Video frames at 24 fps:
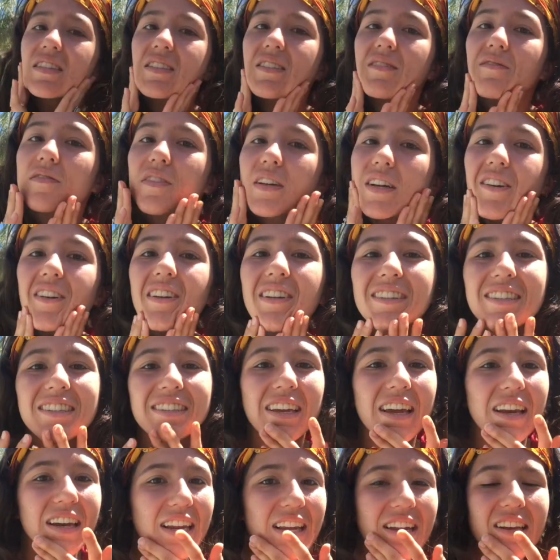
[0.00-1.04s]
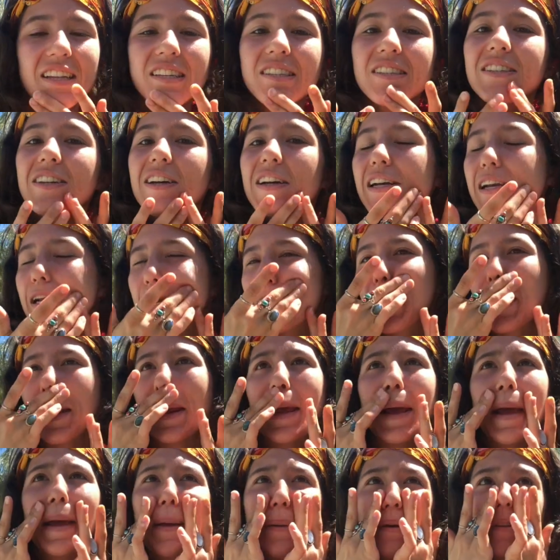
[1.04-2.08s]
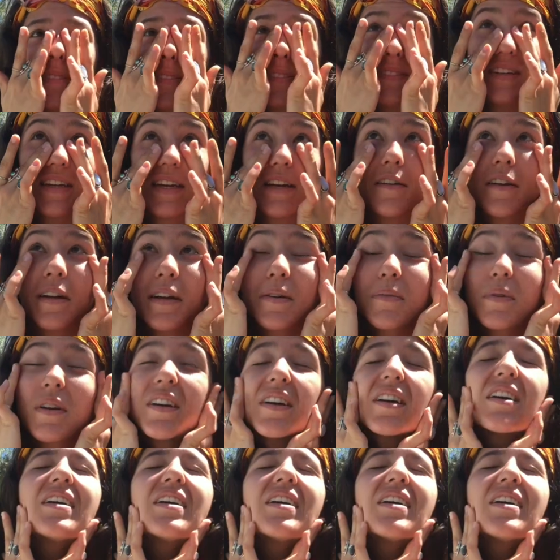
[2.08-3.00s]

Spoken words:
it's very sunny and starting to get very